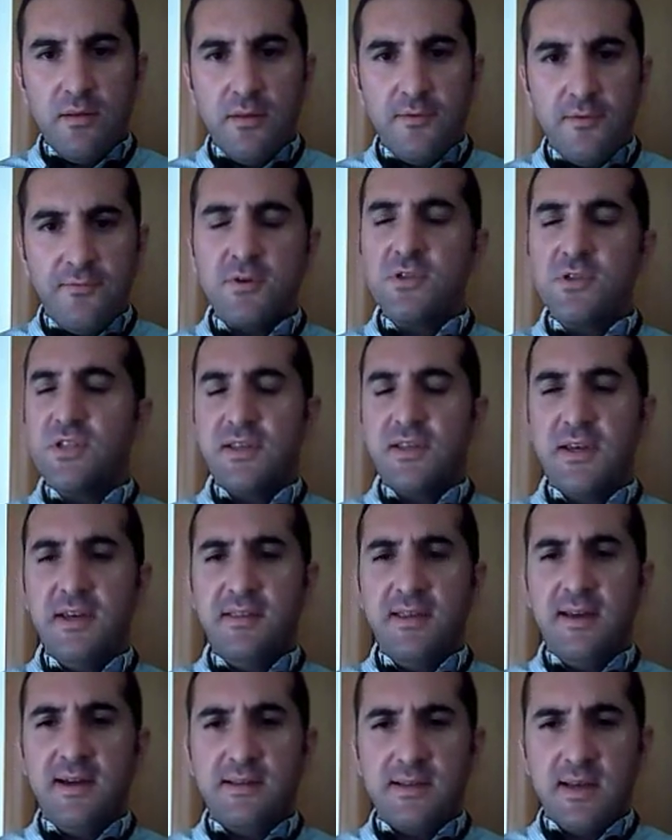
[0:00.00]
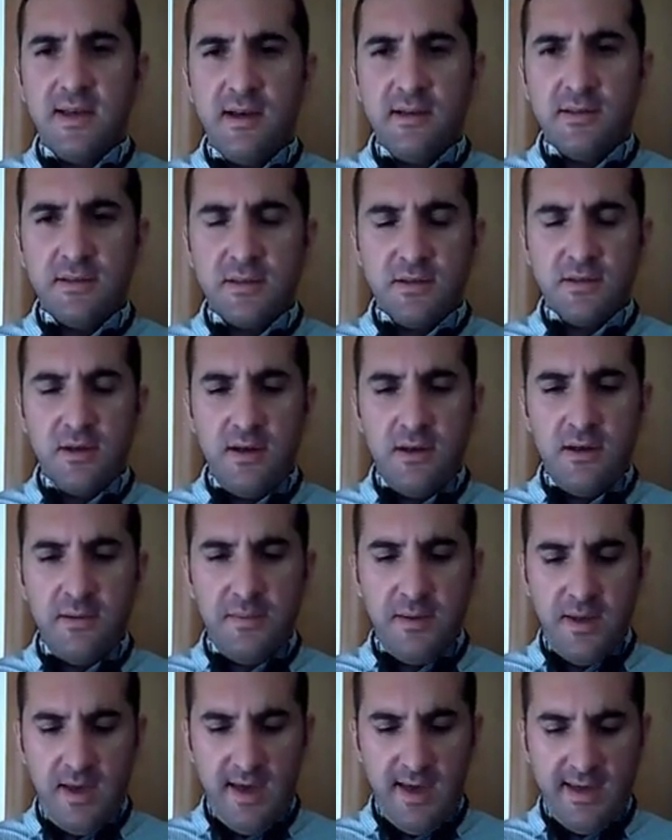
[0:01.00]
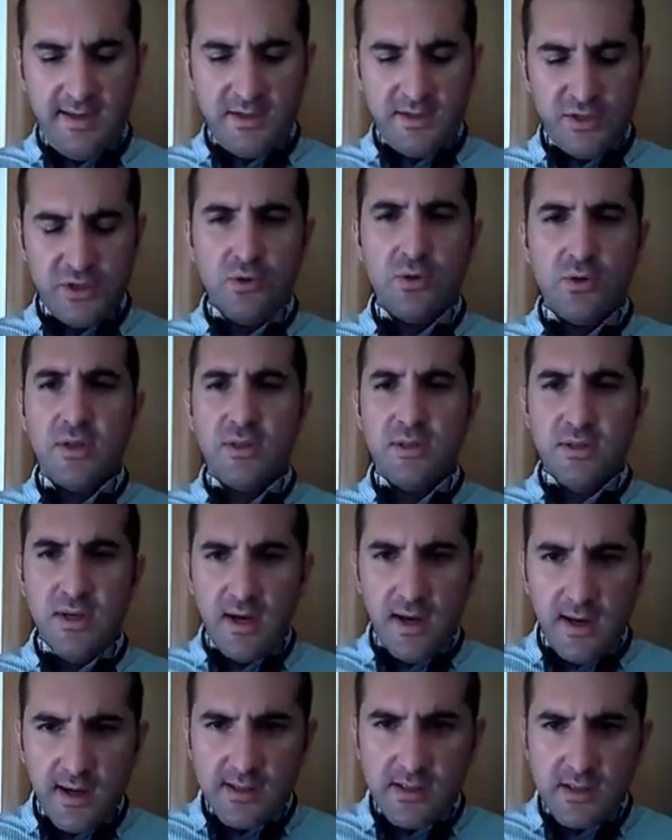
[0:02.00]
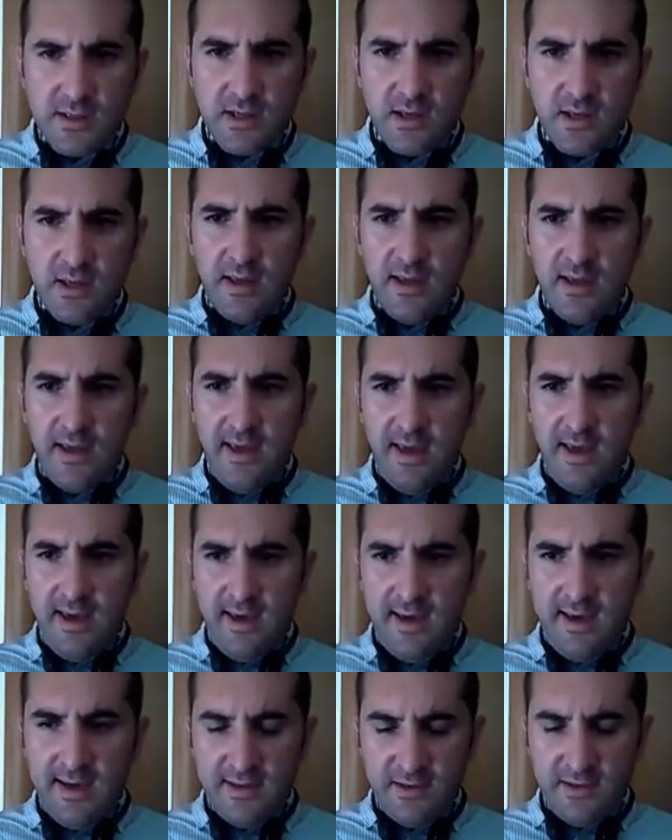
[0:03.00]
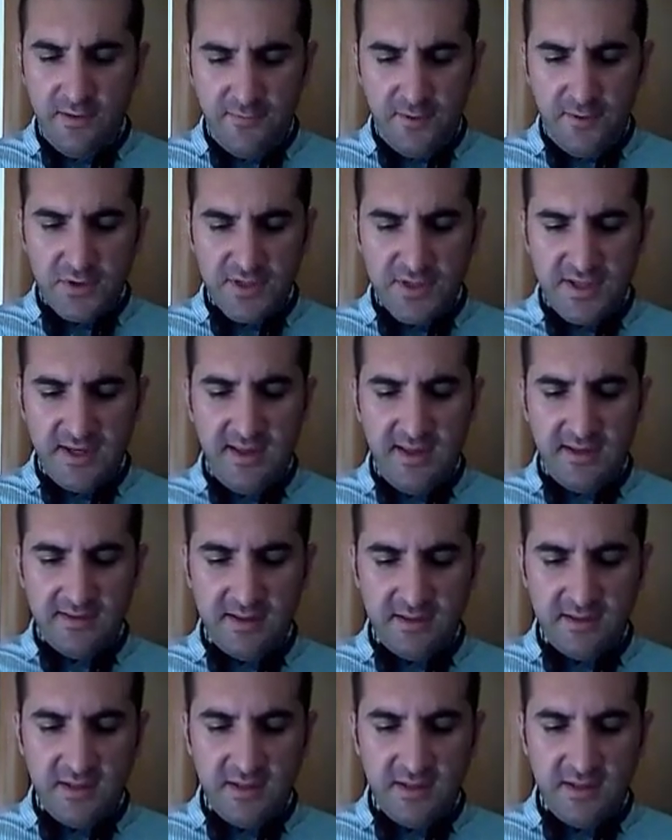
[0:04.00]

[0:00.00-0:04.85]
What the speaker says: the first thing that a student does, and the first thing that